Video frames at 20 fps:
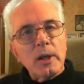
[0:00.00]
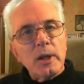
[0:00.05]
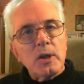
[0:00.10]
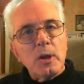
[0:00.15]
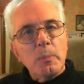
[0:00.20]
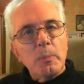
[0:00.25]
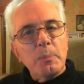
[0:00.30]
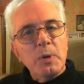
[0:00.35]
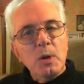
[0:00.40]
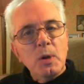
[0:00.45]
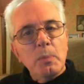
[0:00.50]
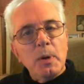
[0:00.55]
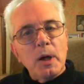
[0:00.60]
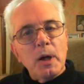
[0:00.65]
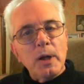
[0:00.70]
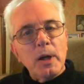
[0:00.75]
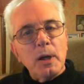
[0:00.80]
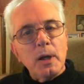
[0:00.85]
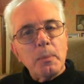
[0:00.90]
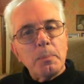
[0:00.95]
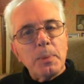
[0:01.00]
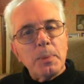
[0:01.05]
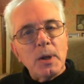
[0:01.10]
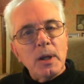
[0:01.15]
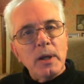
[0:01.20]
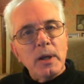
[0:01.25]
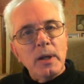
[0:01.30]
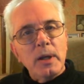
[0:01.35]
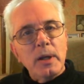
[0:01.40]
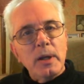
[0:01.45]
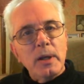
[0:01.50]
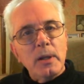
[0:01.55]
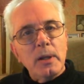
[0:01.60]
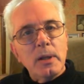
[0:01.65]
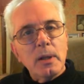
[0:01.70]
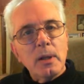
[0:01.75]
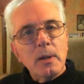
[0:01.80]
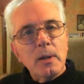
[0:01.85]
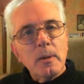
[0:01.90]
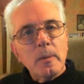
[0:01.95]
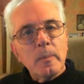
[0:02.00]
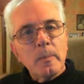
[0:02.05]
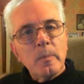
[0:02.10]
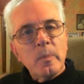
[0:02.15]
like the bubonic plague.